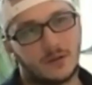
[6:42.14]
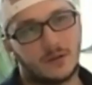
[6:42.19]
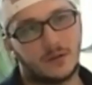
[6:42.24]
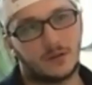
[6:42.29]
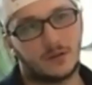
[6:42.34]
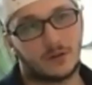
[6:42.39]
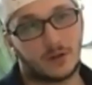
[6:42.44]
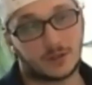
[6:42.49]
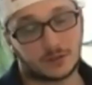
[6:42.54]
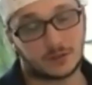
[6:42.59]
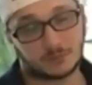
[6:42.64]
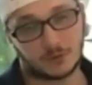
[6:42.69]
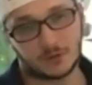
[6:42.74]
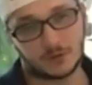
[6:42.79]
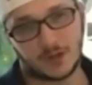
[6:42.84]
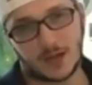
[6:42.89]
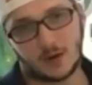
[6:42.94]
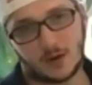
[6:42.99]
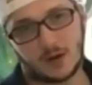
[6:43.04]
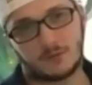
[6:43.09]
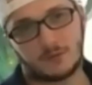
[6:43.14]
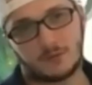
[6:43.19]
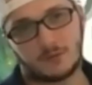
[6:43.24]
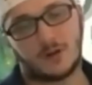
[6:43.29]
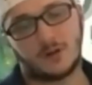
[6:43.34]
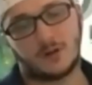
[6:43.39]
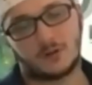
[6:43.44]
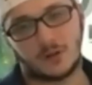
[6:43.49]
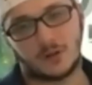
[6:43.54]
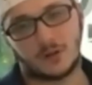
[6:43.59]
You know, that's really how I
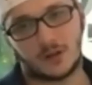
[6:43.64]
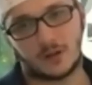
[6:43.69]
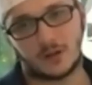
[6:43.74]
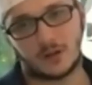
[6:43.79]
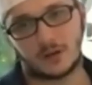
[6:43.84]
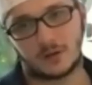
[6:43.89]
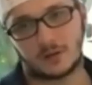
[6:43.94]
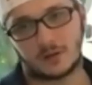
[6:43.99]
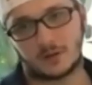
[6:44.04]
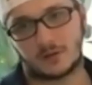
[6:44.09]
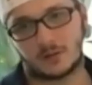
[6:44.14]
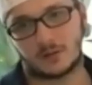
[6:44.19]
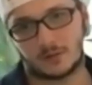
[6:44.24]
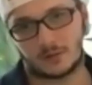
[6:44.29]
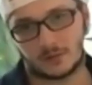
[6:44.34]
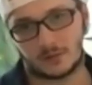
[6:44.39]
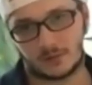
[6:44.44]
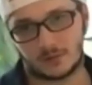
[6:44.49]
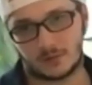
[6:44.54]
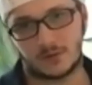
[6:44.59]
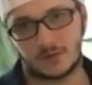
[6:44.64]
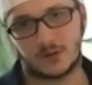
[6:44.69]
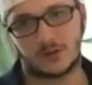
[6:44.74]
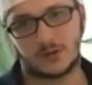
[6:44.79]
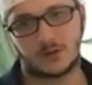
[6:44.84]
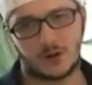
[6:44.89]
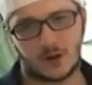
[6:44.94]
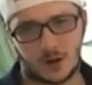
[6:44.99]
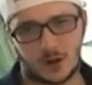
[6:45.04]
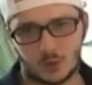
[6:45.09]
felt. And, you
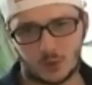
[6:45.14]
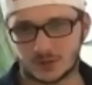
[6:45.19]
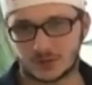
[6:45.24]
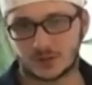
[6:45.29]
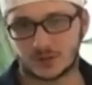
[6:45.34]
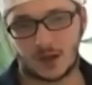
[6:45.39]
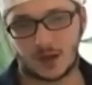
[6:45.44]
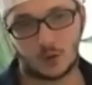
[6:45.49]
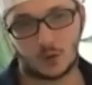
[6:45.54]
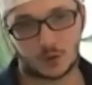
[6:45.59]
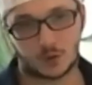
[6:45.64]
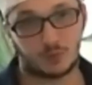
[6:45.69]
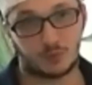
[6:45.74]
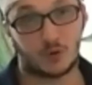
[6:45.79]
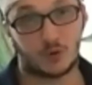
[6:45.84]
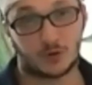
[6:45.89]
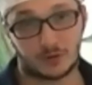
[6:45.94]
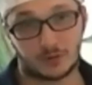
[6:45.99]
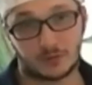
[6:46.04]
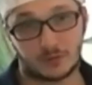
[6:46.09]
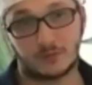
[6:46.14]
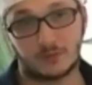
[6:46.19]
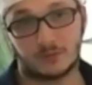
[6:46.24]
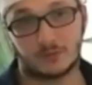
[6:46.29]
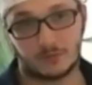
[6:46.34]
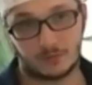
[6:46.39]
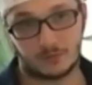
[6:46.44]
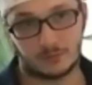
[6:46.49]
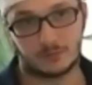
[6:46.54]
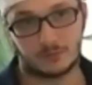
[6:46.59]
know, I was I was broken,
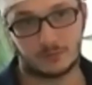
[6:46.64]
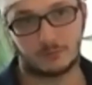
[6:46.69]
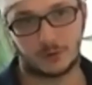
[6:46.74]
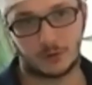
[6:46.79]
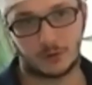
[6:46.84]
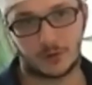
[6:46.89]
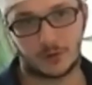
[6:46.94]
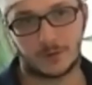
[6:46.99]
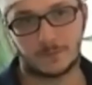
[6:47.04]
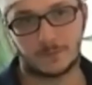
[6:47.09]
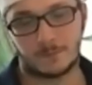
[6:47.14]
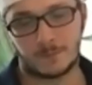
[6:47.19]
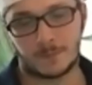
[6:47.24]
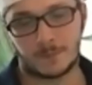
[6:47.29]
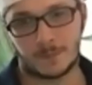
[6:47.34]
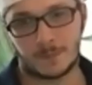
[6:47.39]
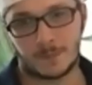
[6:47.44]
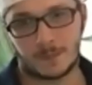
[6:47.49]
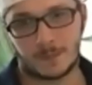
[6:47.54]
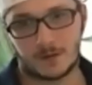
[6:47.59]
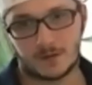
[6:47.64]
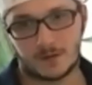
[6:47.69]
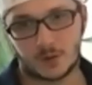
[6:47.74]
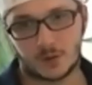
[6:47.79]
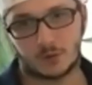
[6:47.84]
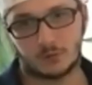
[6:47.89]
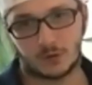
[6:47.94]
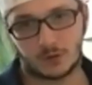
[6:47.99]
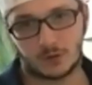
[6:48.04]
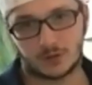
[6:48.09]
really.
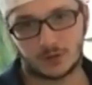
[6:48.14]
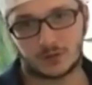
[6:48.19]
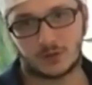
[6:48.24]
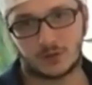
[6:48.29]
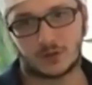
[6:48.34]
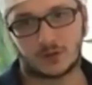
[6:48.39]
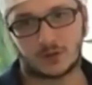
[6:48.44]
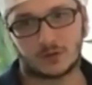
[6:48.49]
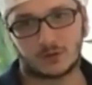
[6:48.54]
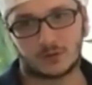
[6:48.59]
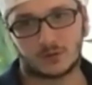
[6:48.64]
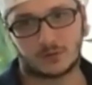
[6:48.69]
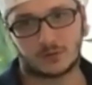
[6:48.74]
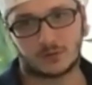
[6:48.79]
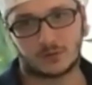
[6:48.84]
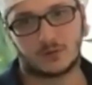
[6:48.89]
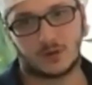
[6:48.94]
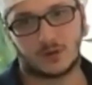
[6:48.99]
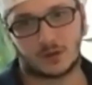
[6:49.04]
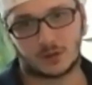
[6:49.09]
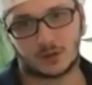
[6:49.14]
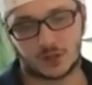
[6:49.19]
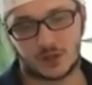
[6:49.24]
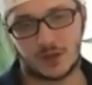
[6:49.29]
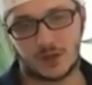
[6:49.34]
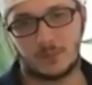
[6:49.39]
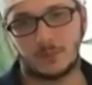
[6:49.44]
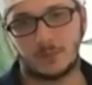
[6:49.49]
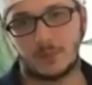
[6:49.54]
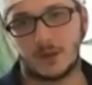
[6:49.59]
So it really took
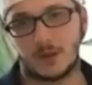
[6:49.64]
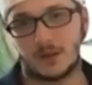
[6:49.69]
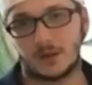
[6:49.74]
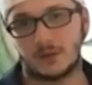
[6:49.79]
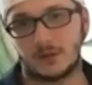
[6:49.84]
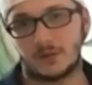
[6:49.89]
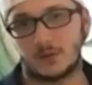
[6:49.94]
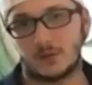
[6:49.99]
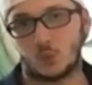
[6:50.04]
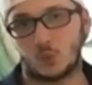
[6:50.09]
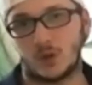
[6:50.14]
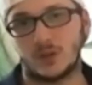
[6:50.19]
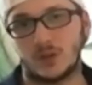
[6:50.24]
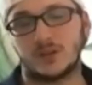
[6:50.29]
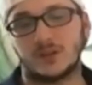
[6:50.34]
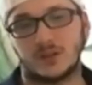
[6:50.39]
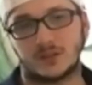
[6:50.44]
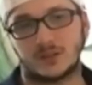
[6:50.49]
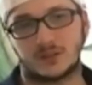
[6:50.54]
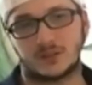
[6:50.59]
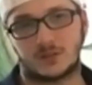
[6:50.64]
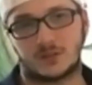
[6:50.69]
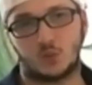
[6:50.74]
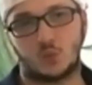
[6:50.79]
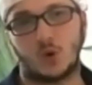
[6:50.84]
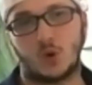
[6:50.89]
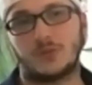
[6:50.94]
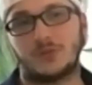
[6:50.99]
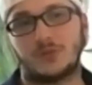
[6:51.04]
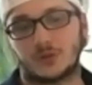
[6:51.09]
Hashem and the willingness to
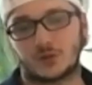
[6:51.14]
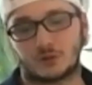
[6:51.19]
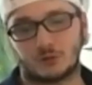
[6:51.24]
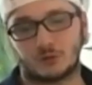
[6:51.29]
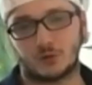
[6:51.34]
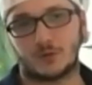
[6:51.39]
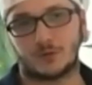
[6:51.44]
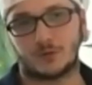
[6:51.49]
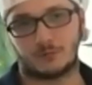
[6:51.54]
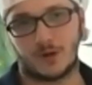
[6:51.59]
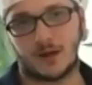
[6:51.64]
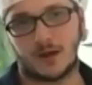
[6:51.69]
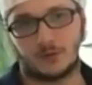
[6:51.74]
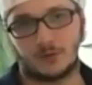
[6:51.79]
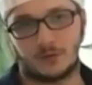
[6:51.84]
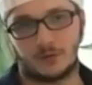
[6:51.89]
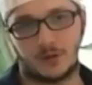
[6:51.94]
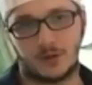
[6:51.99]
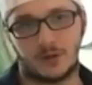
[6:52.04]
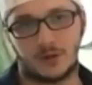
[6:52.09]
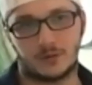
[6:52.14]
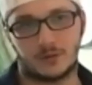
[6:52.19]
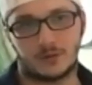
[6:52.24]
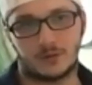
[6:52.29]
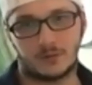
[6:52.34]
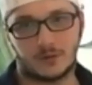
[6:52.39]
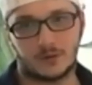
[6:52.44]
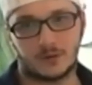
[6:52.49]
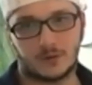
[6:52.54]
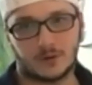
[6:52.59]
want the truth rather than
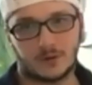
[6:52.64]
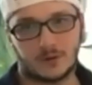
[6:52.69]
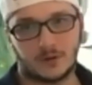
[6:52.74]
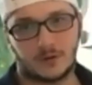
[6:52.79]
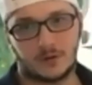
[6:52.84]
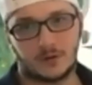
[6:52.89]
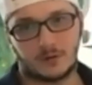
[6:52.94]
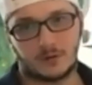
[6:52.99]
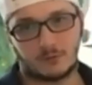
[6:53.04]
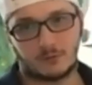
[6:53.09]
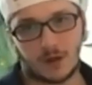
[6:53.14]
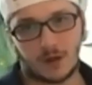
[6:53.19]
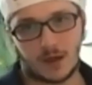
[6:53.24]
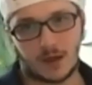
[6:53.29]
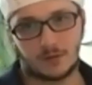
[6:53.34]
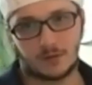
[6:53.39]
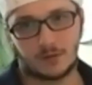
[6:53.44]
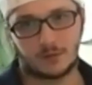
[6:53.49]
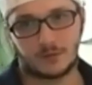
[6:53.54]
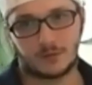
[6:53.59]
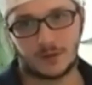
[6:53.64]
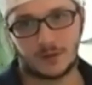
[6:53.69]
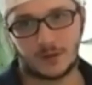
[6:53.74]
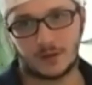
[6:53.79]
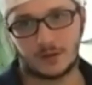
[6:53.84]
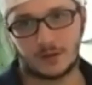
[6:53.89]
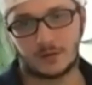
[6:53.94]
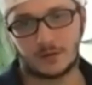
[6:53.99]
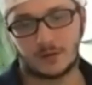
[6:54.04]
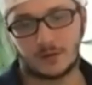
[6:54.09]
rather
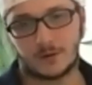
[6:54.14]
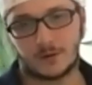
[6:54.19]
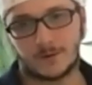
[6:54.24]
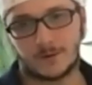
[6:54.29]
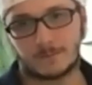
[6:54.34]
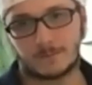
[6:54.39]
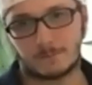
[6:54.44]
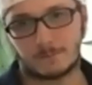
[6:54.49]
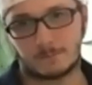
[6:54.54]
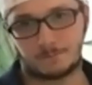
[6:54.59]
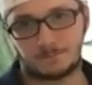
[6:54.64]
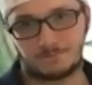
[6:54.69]
than, um,